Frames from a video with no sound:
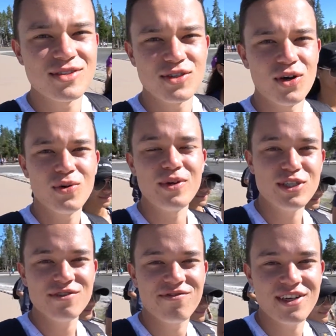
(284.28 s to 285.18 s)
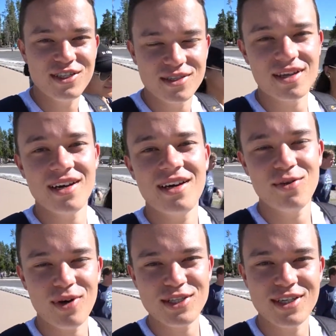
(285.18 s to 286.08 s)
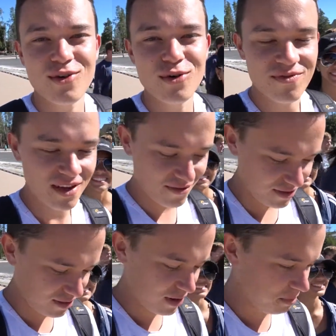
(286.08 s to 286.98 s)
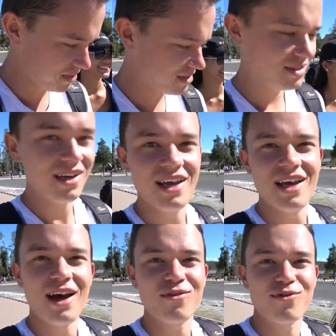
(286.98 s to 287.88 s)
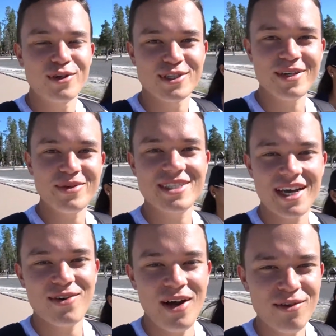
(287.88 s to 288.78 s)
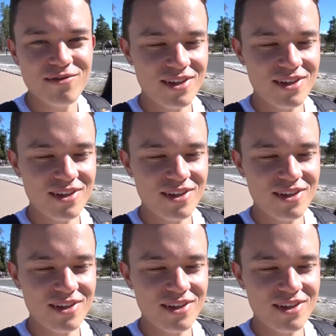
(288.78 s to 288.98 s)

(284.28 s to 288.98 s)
So we just finished watching Old Faithful erupt. Unfortunately, we sat around for